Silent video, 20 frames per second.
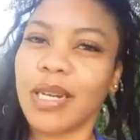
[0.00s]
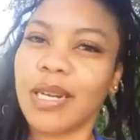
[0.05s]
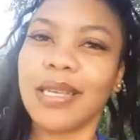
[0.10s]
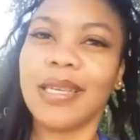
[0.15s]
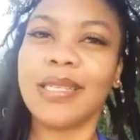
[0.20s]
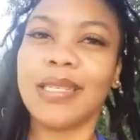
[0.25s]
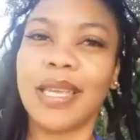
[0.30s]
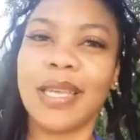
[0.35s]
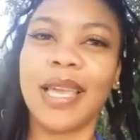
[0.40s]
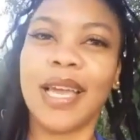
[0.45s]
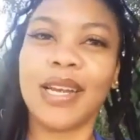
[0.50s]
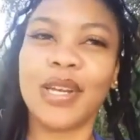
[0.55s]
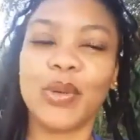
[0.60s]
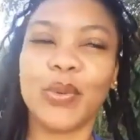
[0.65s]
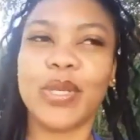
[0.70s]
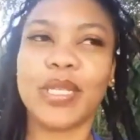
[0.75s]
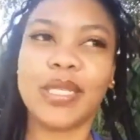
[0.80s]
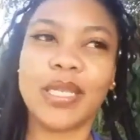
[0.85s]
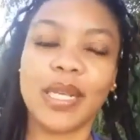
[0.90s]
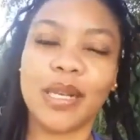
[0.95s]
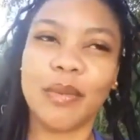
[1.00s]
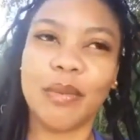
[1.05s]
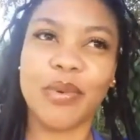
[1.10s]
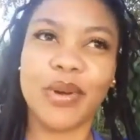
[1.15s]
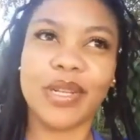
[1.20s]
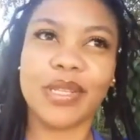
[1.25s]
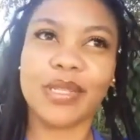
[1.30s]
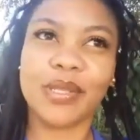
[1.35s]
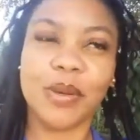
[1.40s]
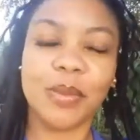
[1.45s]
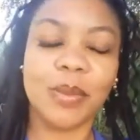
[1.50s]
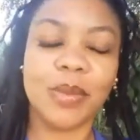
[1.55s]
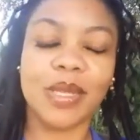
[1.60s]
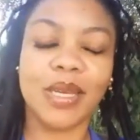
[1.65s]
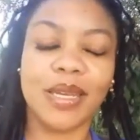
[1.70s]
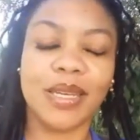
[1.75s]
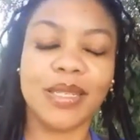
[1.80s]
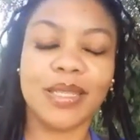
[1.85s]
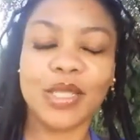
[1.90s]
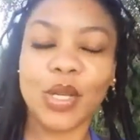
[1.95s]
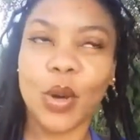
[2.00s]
The least you can do is celebrate something.